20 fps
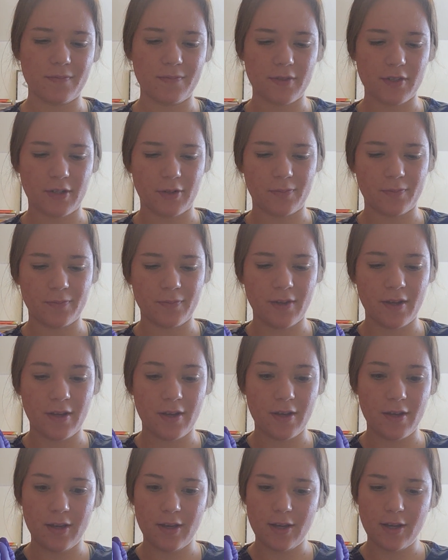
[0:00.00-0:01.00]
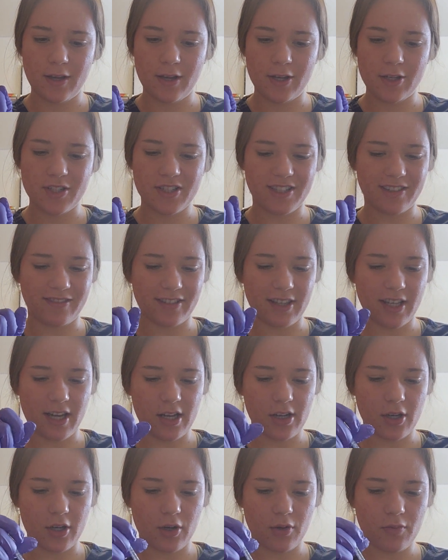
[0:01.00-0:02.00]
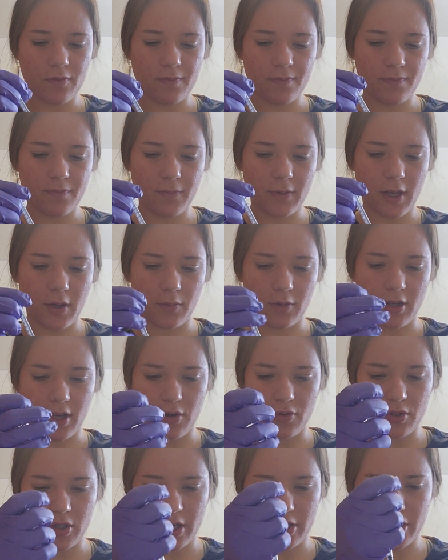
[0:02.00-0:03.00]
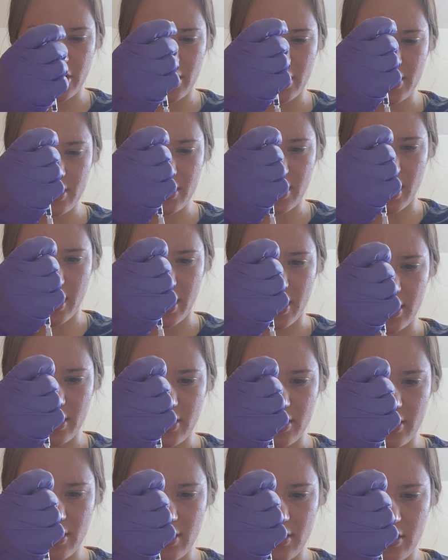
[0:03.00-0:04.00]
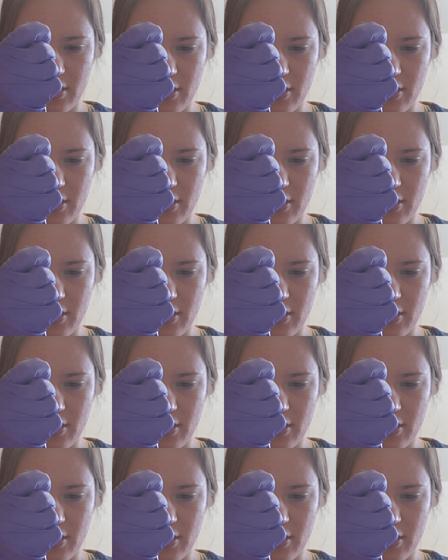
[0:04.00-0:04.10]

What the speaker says: So just gonna let that go, and without touching the sides,